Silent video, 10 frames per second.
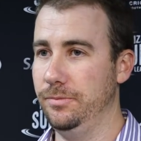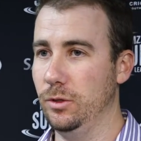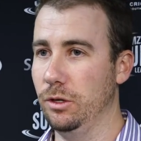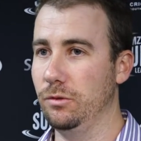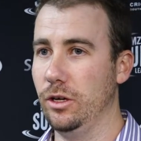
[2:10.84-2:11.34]

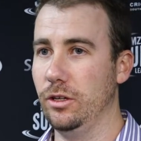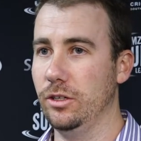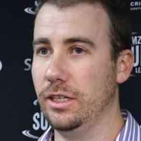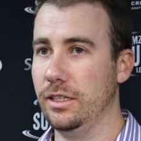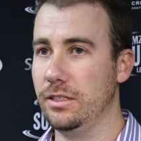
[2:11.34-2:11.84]
We've got to
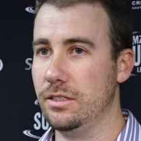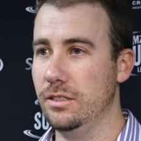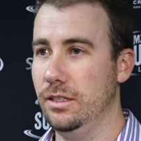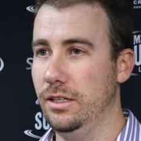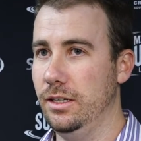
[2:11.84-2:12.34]
look at
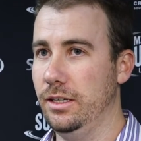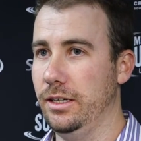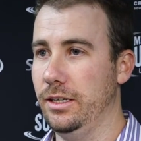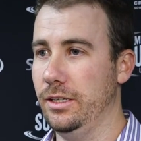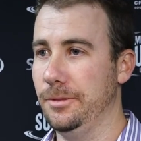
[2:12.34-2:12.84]

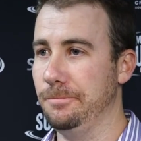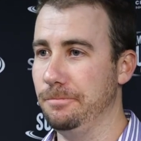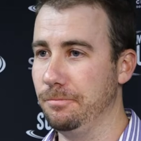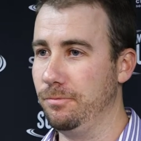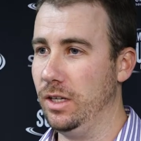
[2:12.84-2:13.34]

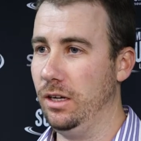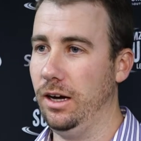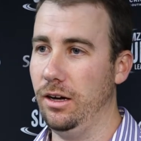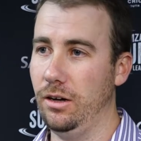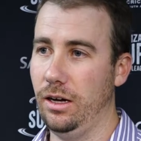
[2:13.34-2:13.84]

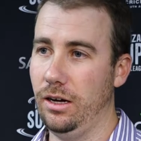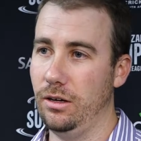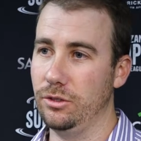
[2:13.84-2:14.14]
how